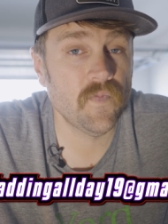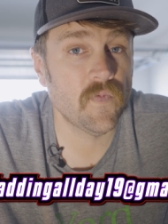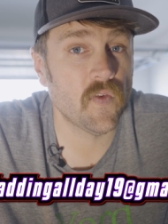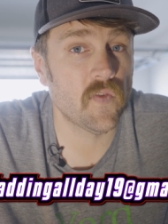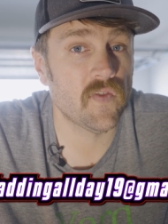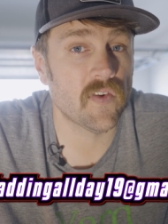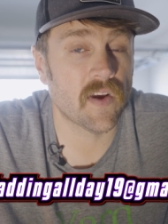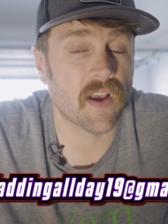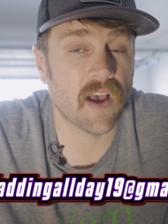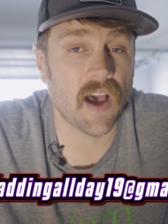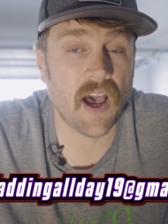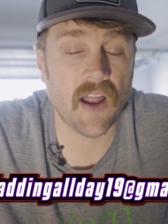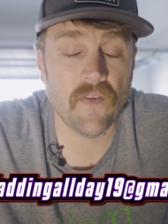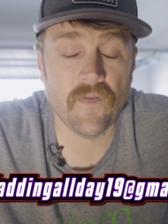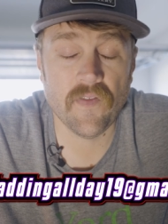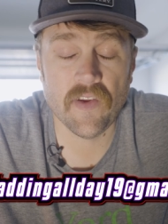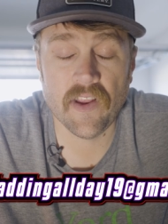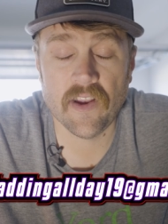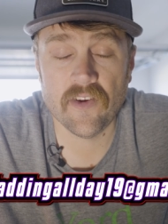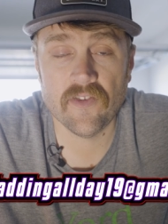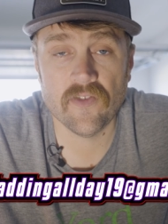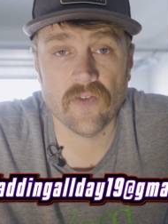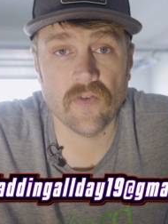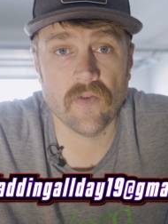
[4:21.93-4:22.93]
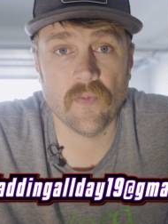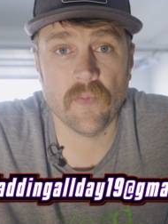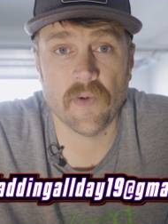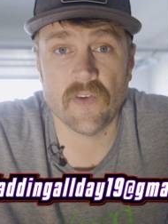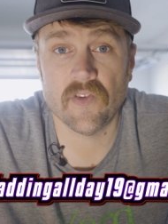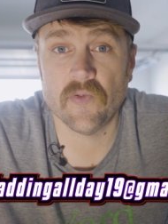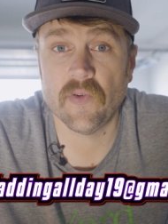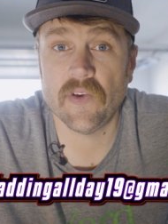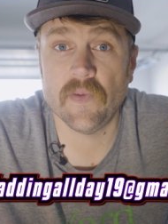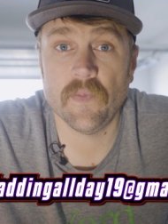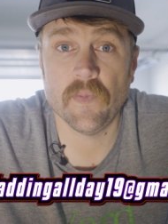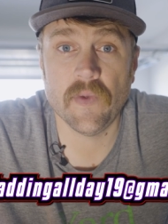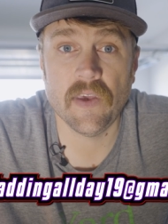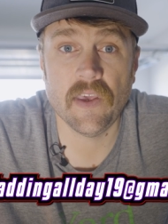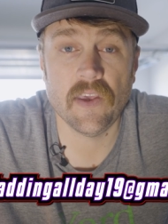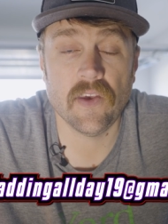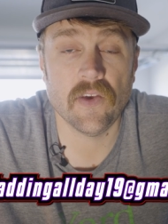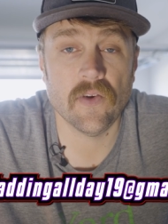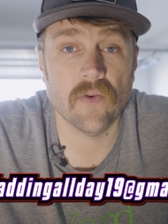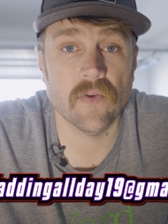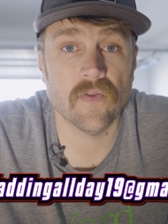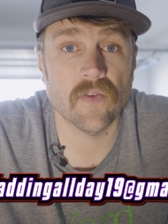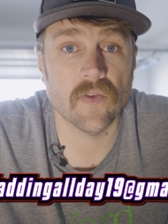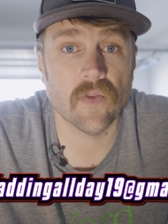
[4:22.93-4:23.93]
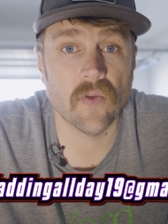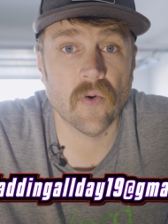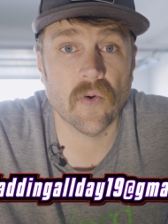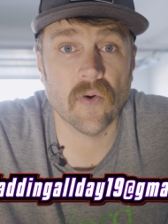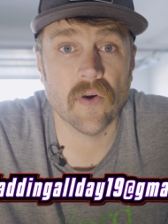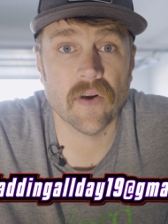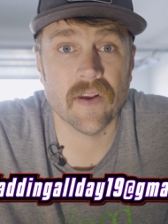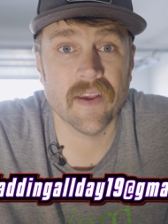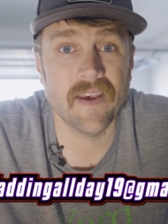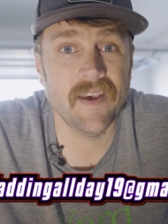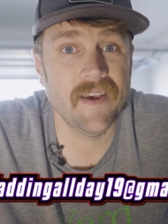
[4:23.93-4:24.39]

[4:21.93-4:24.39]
Those are confidential between me, you, and the Lord.